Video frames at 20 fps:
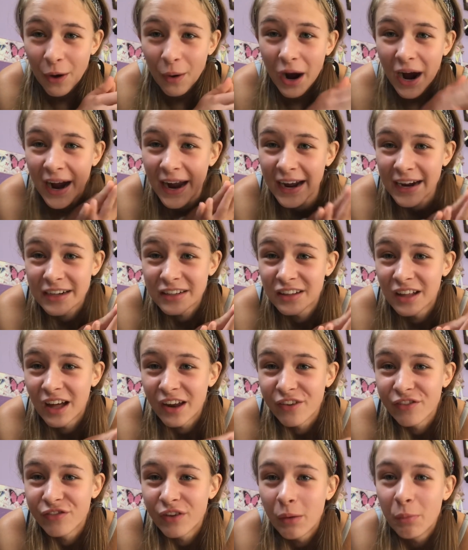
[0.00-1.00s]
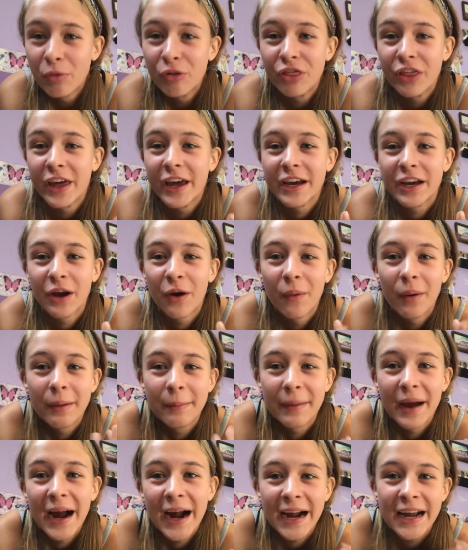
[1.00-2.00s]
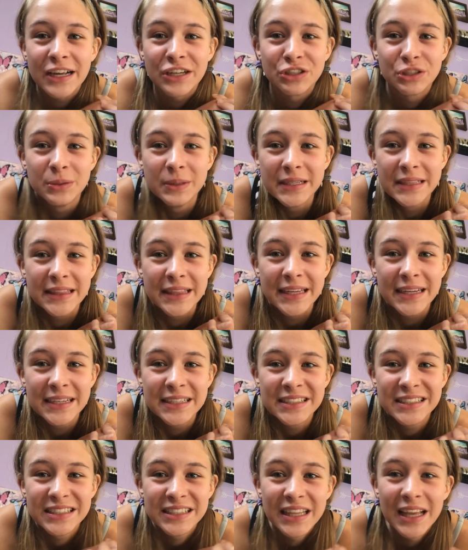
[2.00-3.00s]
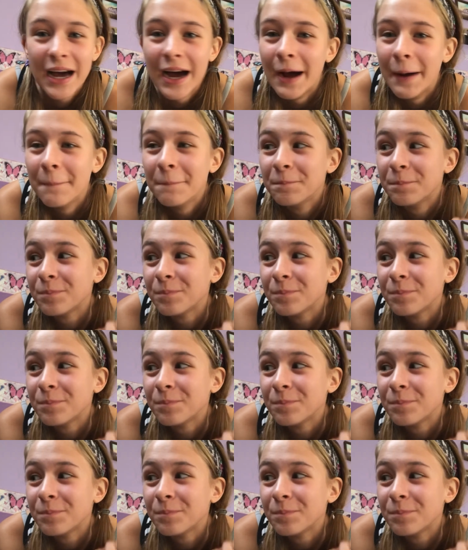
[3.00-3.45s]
I had a lot of fun with it, going back and doing things that